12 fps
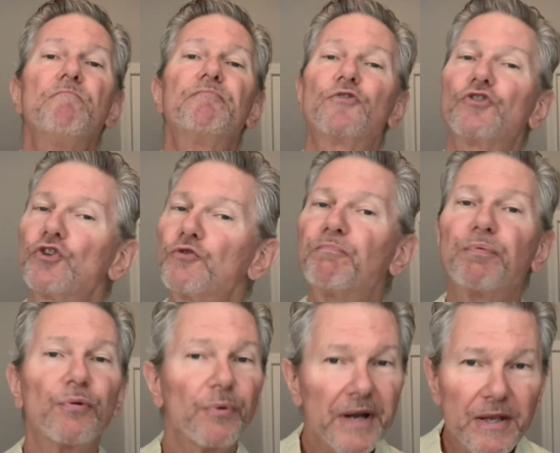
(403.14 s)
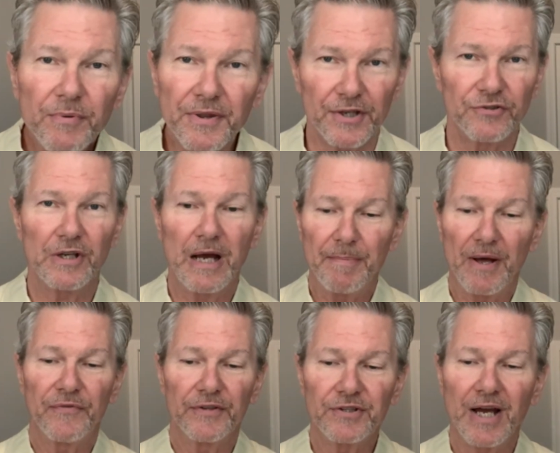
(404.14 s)
Just pray with us
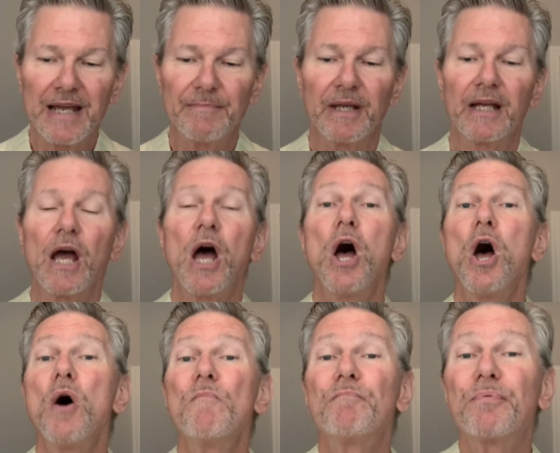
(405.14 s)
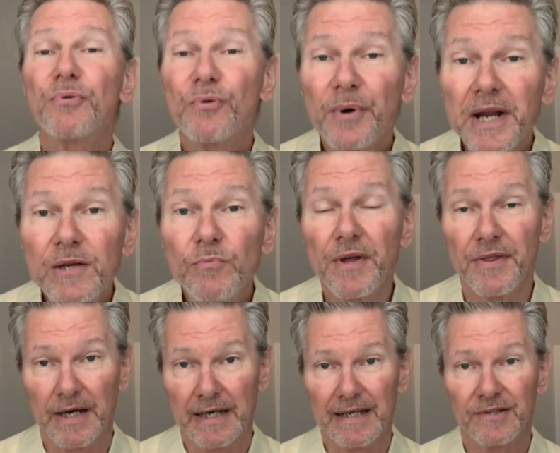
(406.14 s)
about the timing. Pray with
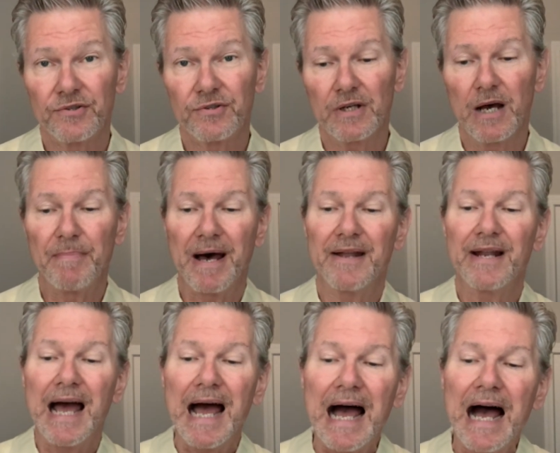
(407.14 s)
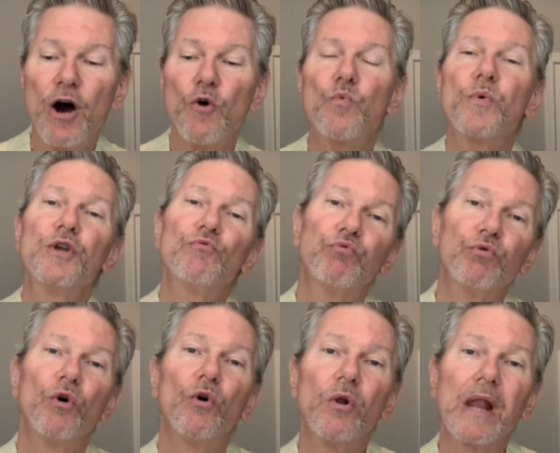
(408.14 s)
us about how we
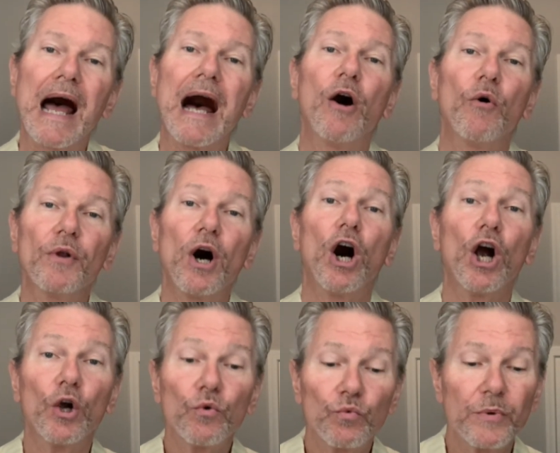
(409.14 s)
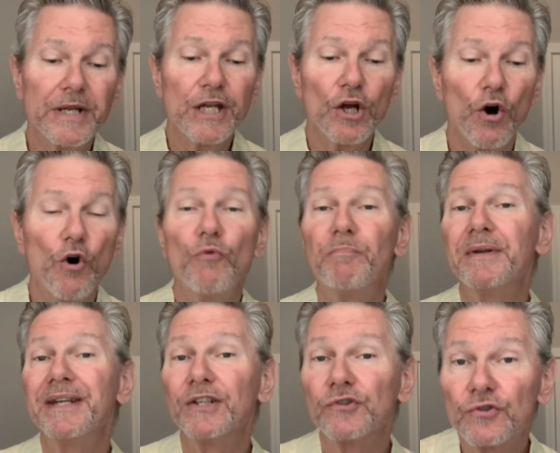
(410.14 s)
roll out our
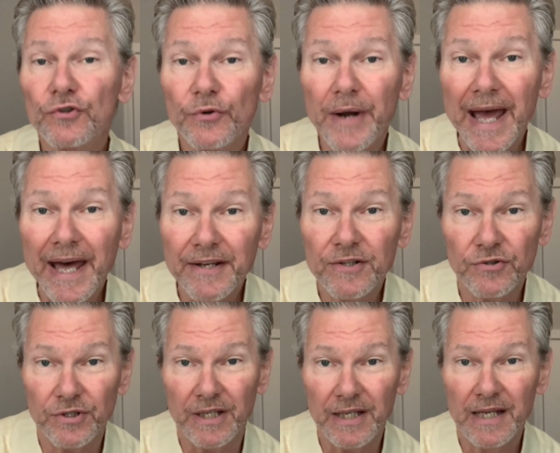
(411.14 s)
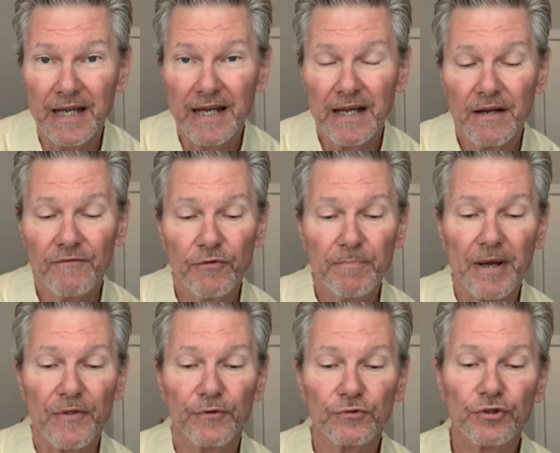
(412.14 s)
reopening strategy for
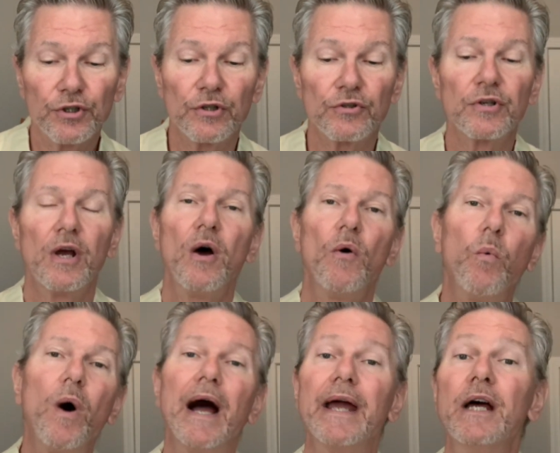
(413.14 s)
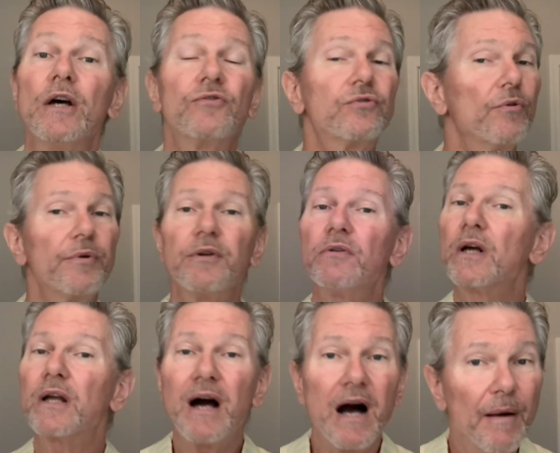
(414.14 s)
Bethel Church. Why? So it'll
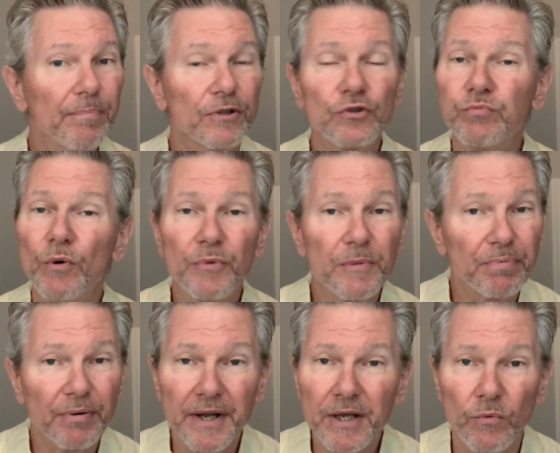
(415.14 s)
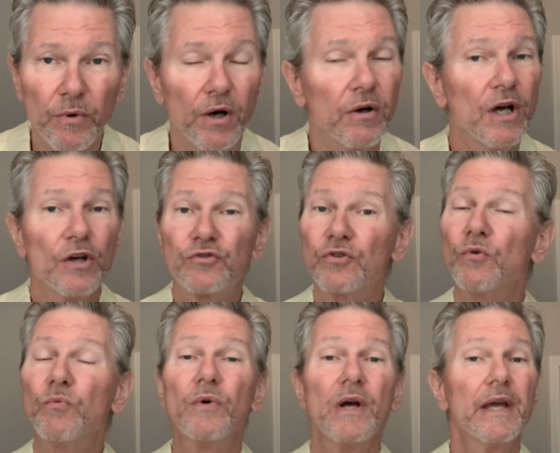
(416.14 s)
accomplish what we pray it will.
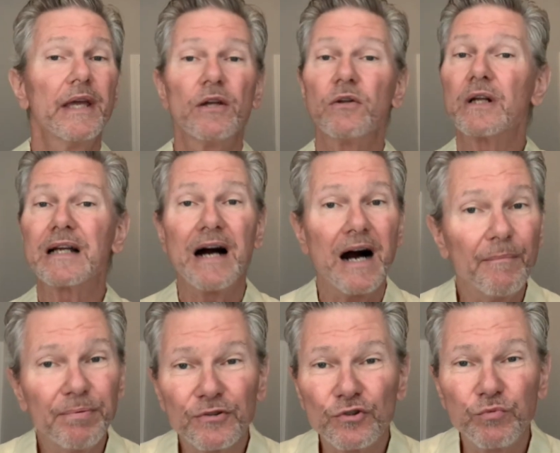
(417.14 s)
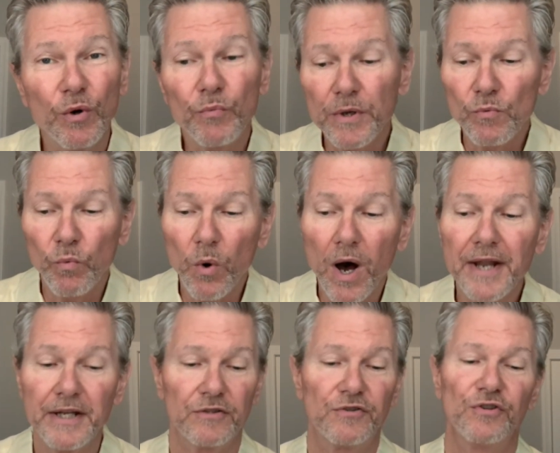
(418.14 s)
So it'll accomplish what we want
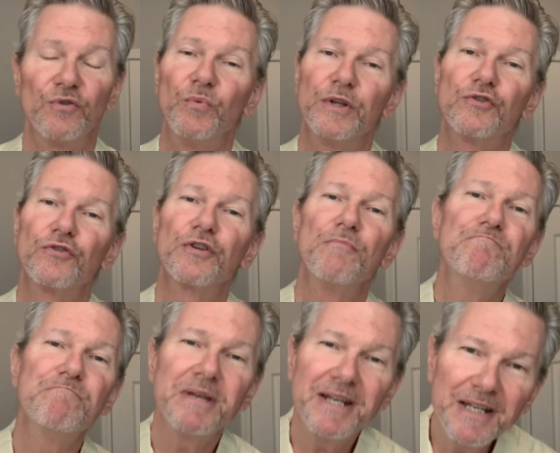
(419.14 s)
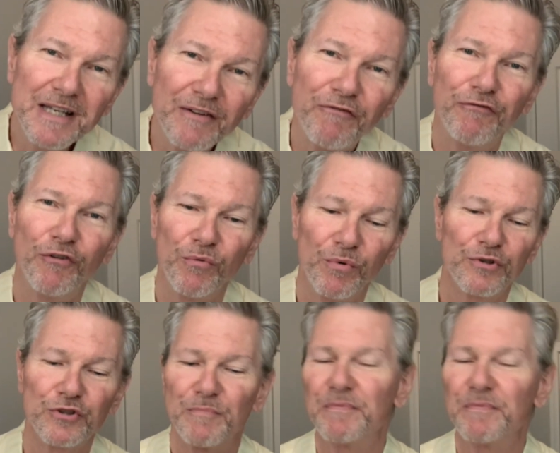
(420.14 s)
it to, which is a meaningful worship